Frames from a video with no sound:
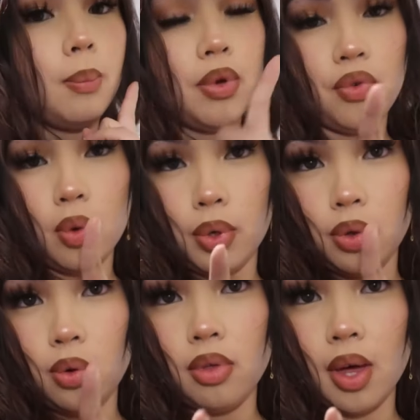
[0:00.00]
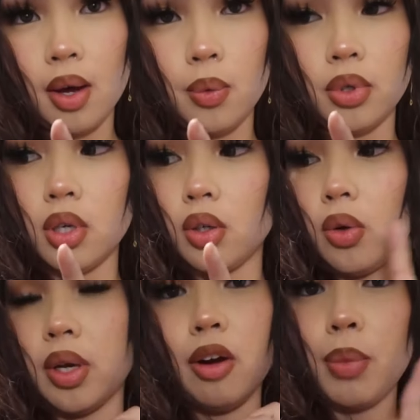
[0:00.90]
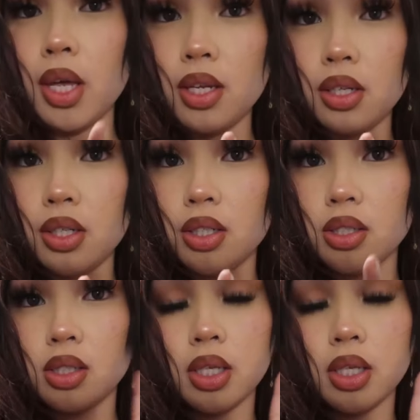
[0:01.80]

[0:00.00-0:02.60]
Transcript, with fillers: Before we do that, we're gonna go get our pedicures